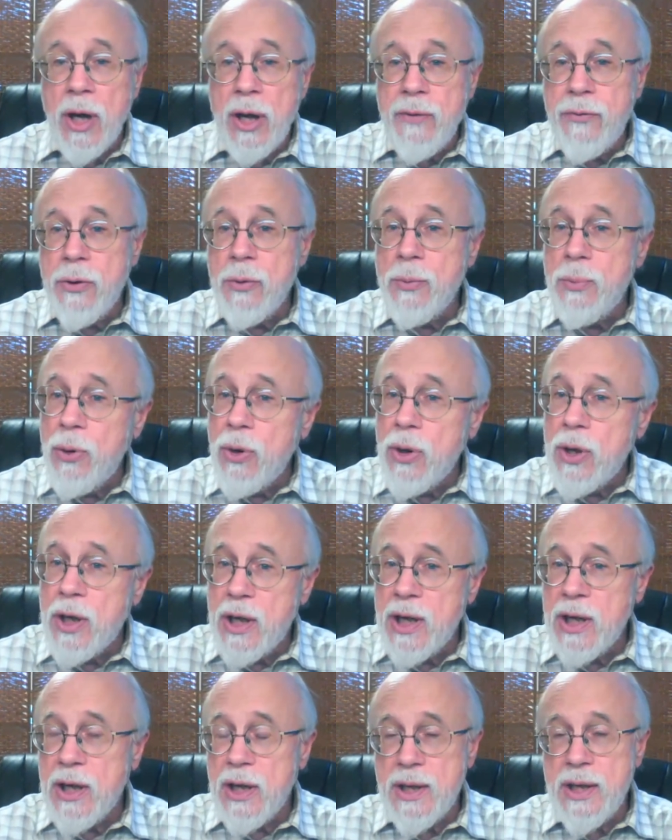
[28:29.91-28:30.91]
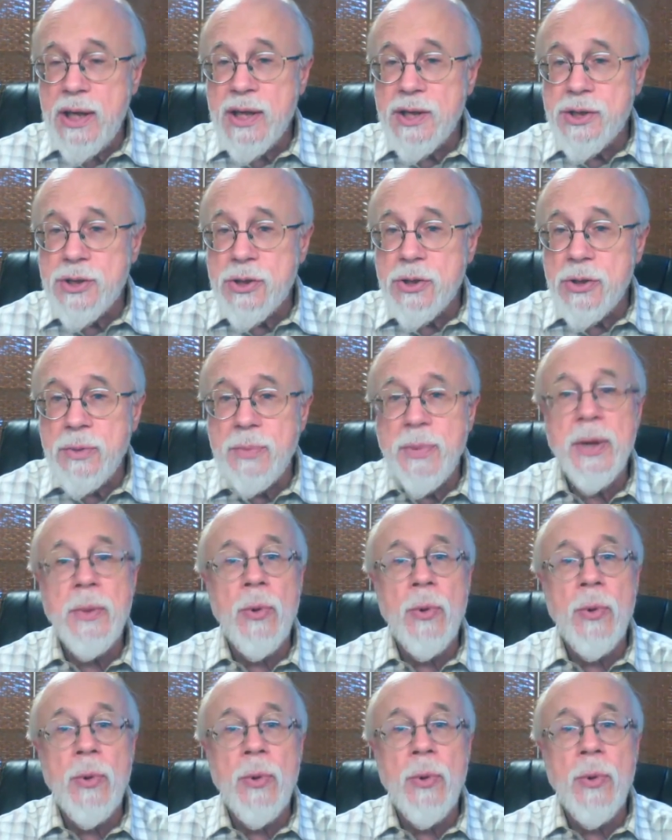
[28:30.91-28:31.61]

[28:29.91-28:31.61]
if you put it in a test tube, it